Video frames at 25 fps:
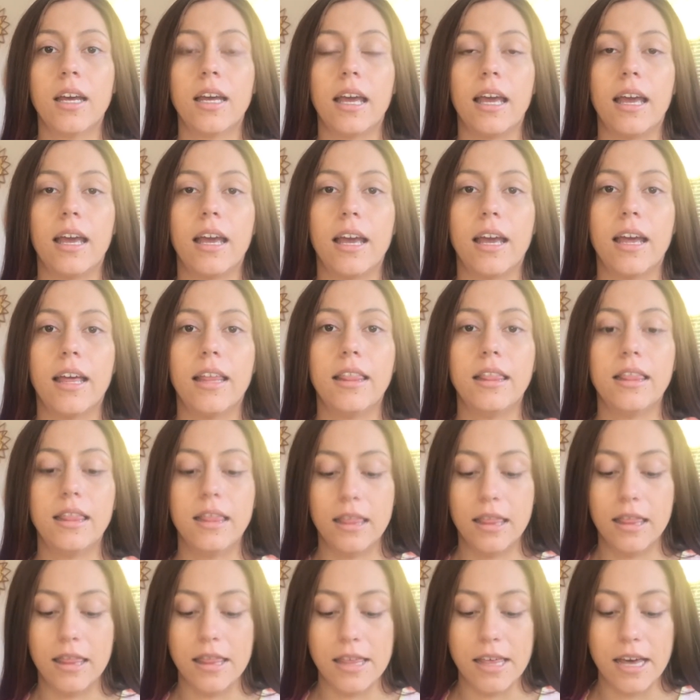And
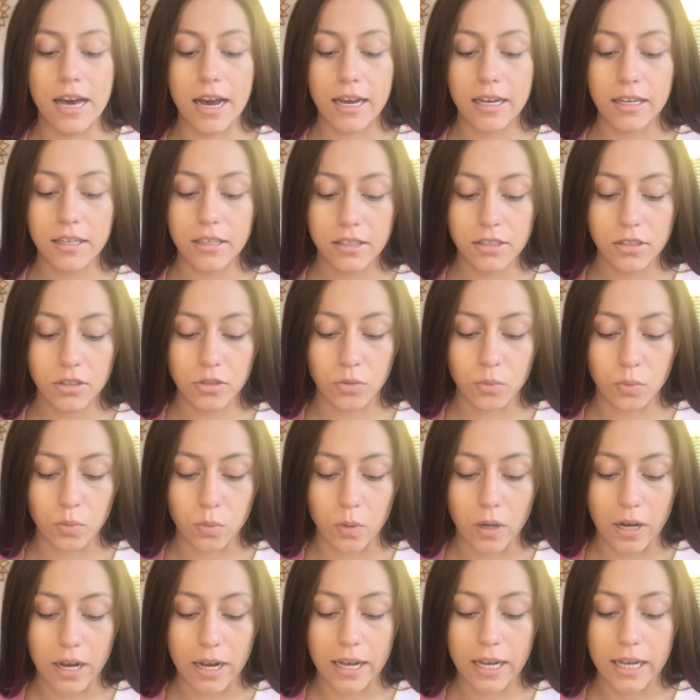that is
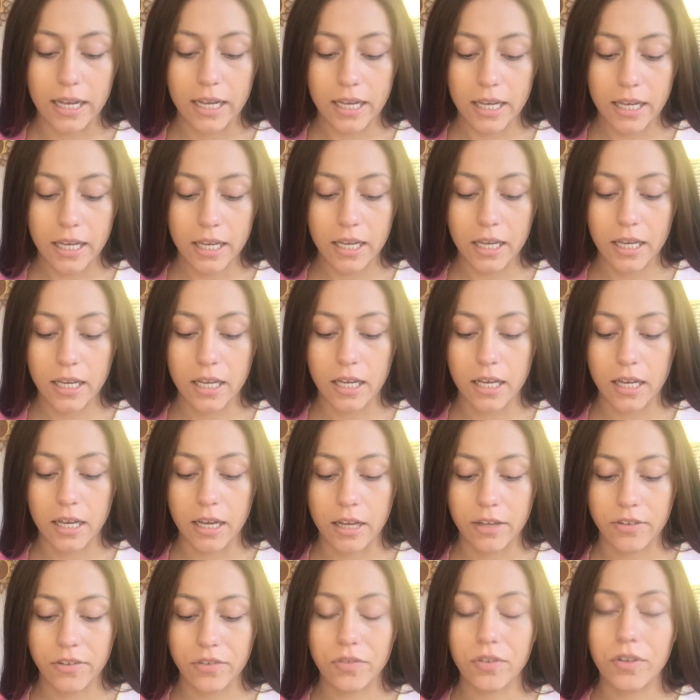why
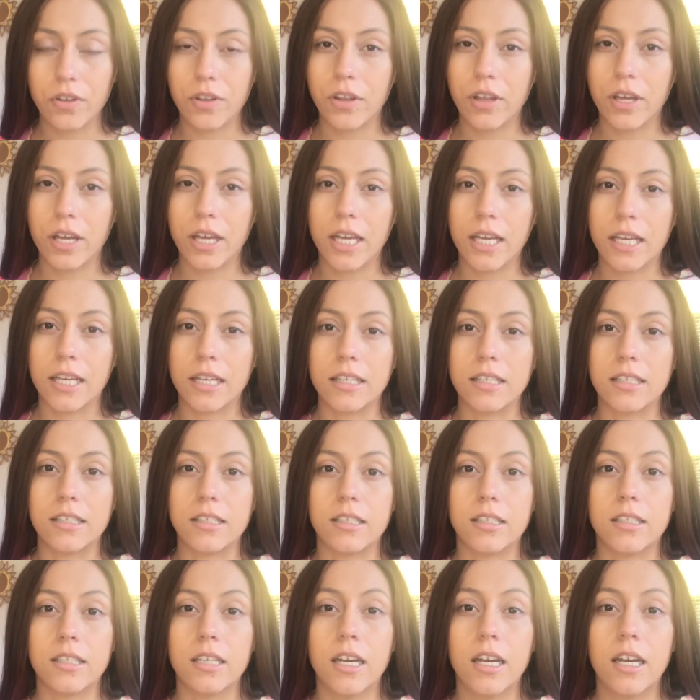I feel like
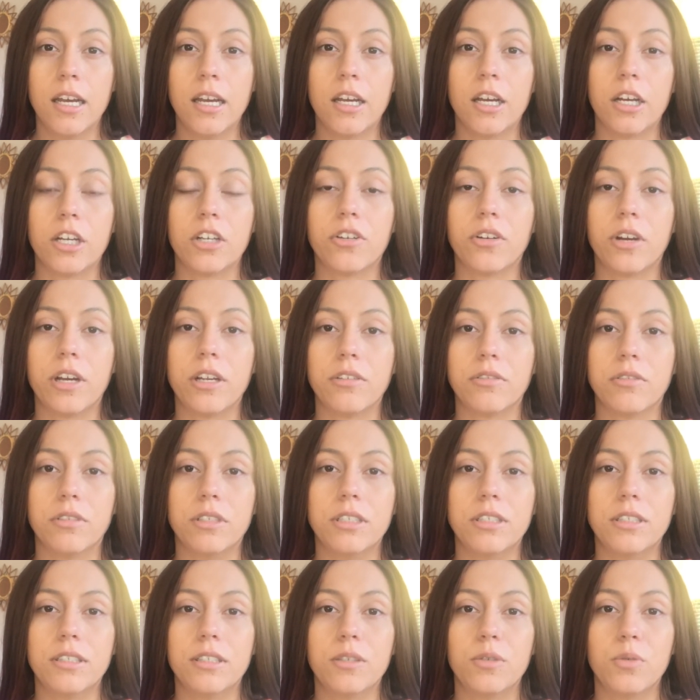is a great
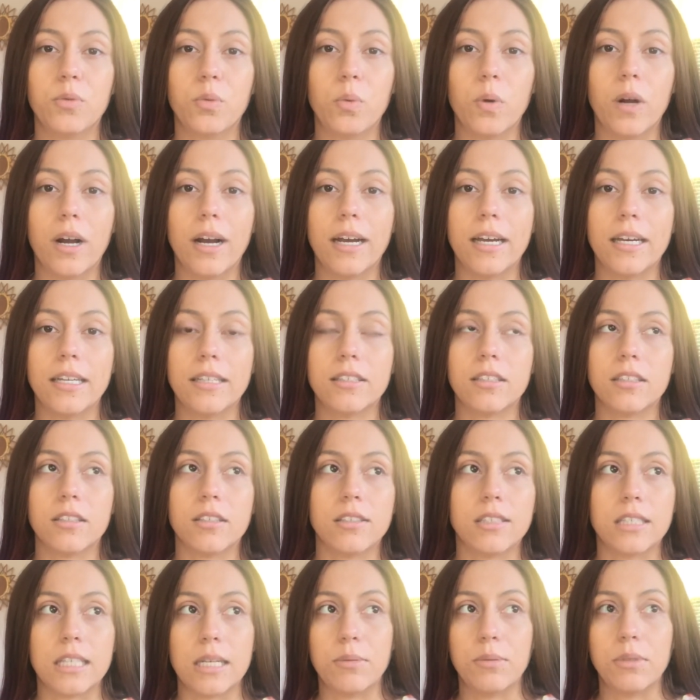reason why
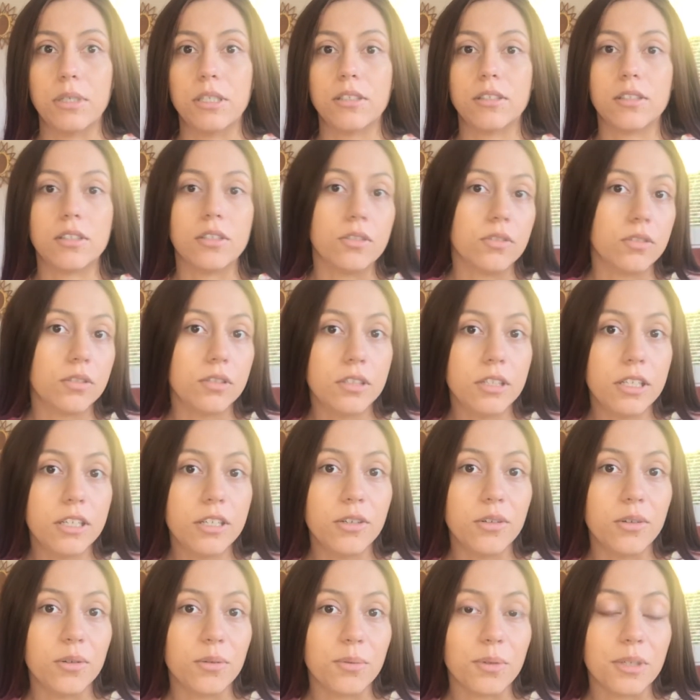psilocybin is still
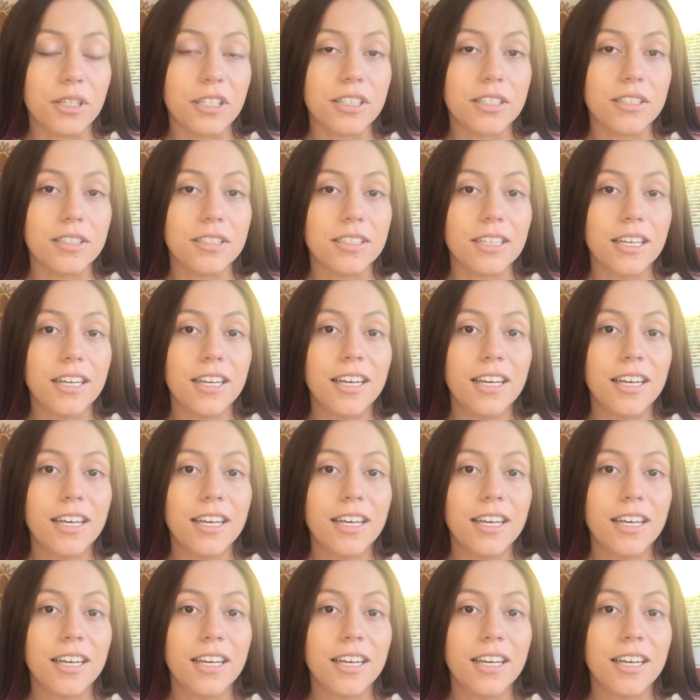legal. Because